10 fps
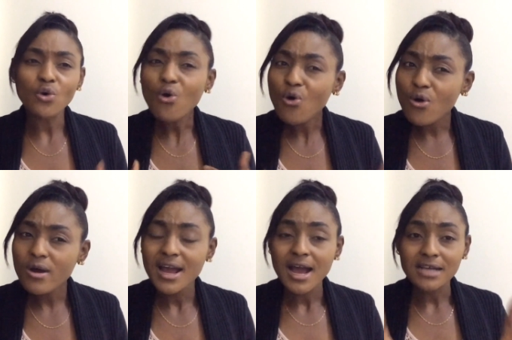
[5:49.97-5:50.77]
or
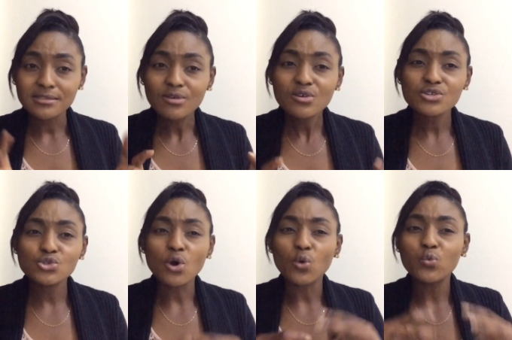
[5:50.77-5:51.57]
as long as you
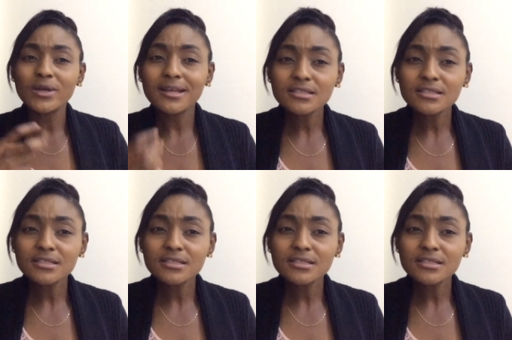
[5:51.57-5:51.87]
are willing